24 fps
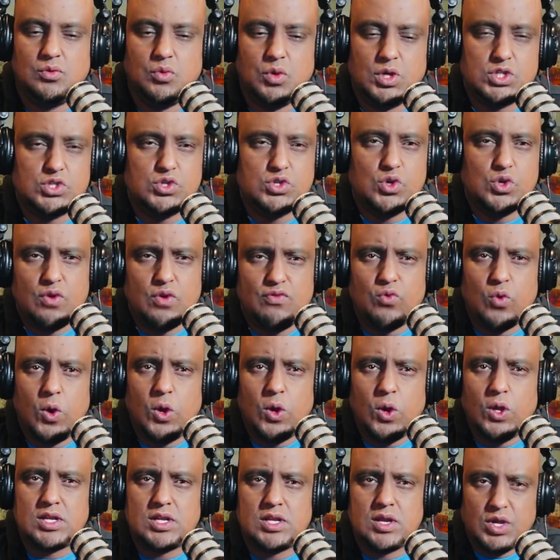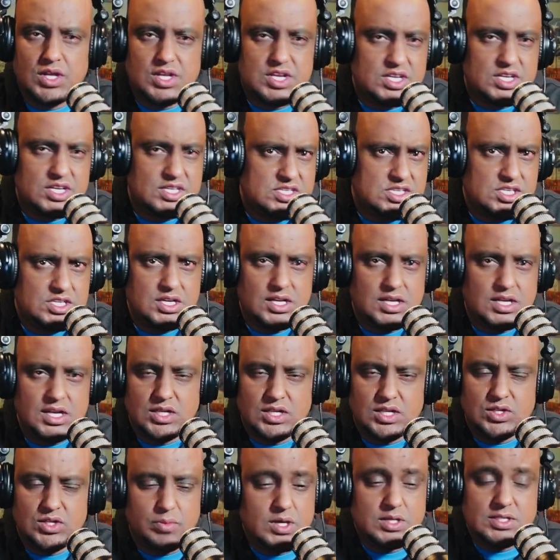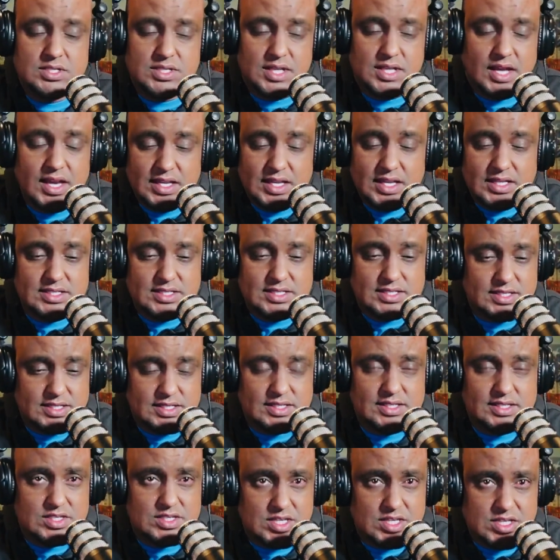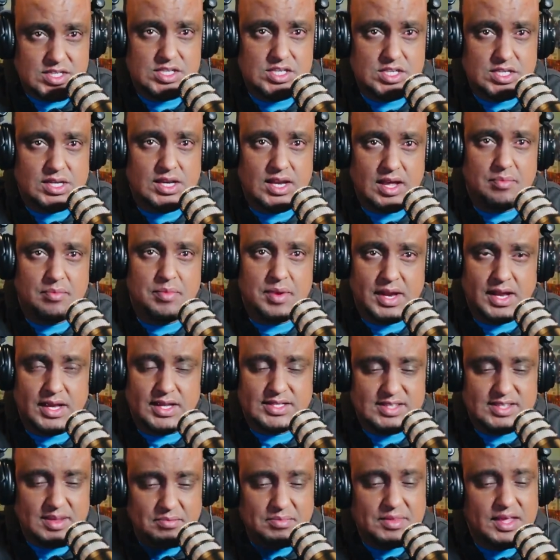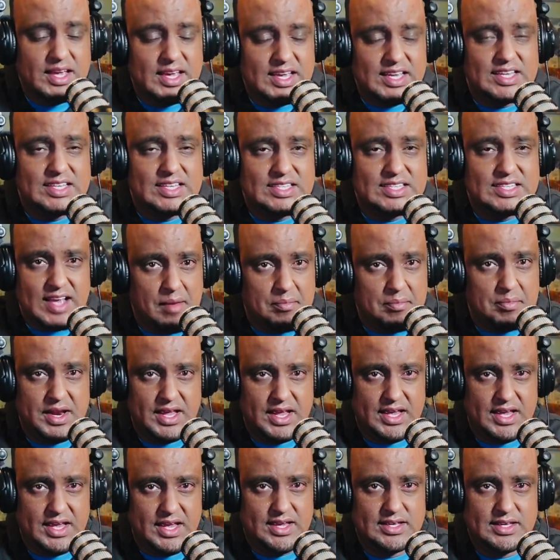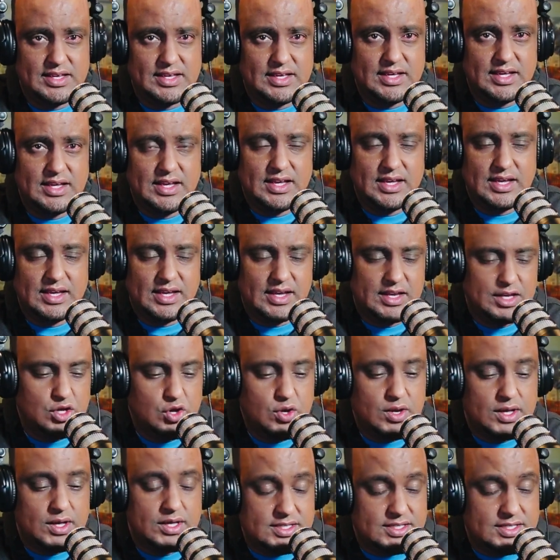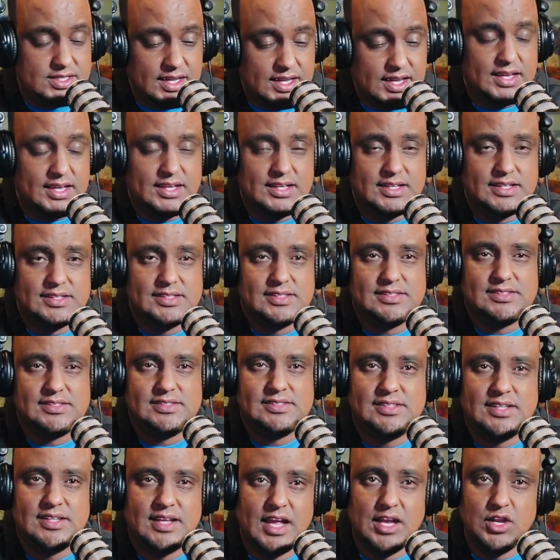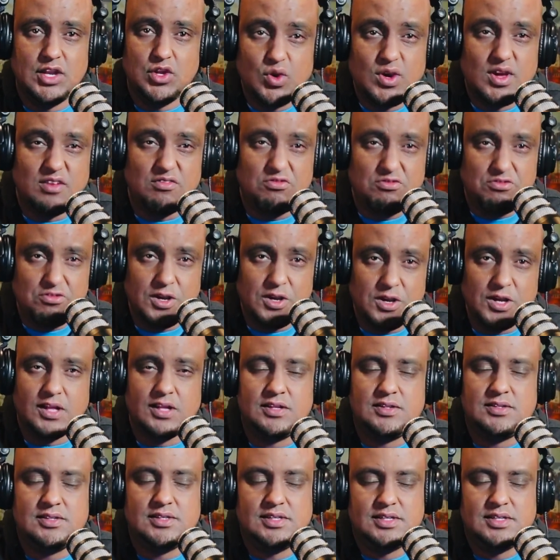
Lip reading: What sort of world are we transitioning to? Because there is transition happening. Something is happening. You can see and you can feel.